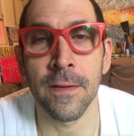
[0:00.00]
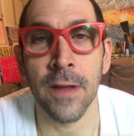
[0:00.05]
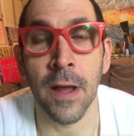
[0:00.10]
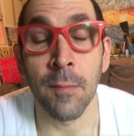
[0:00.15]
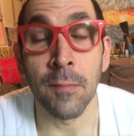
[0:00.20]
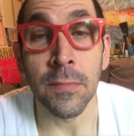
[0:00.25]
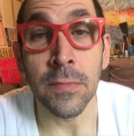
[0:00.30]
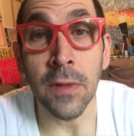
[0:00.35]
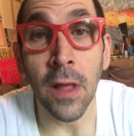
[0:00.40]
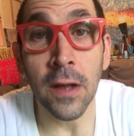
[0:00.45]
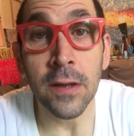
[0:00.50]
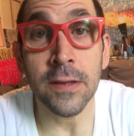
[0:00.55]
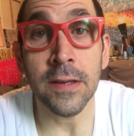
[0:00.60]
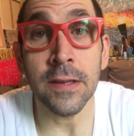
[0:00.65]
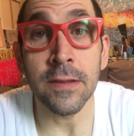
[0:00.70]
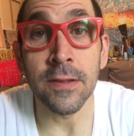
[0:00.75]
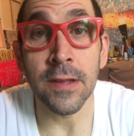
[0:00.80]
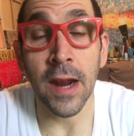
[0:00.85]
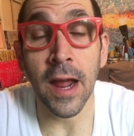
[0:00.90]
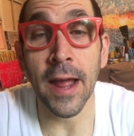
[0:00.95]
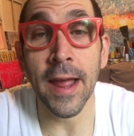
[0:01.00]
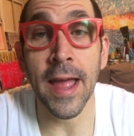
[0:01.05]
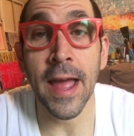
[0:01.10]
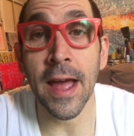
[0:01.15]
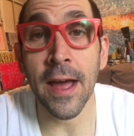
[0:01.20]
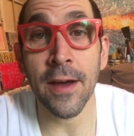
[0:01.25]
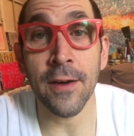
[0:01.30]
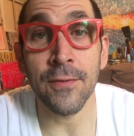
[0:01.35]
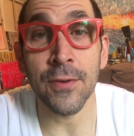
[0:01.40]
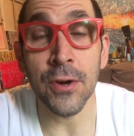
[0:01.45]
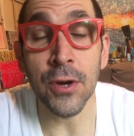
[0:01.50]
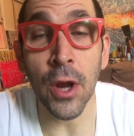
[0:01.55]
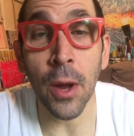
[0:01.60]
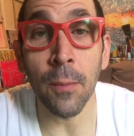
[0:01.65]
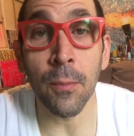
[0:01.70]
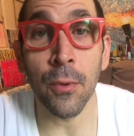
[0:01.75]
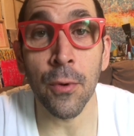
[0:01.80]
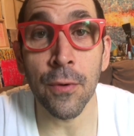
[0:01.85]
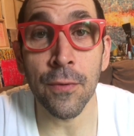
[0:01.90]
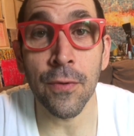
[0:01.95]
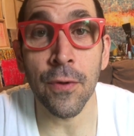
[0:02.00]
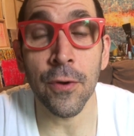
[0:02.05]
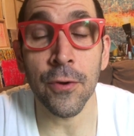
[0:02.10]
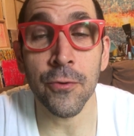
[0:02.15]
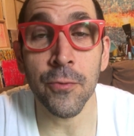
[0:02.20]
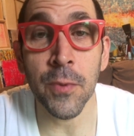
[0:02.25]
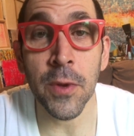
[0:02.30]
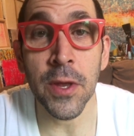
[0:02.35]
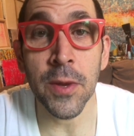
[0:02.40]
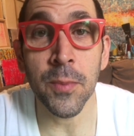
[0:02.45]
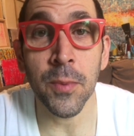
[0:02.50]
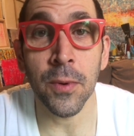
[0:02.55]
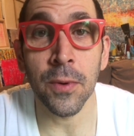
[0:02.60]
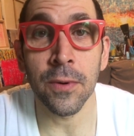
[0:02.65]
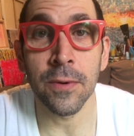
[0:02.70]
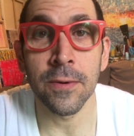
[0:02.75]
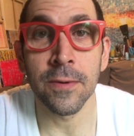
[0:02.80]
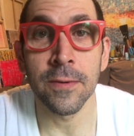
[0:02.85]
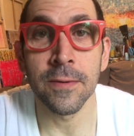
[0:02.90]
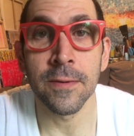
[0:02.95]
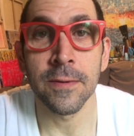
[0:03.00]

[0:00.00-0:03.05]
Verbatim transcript: I'm lucky that I have a number of those people.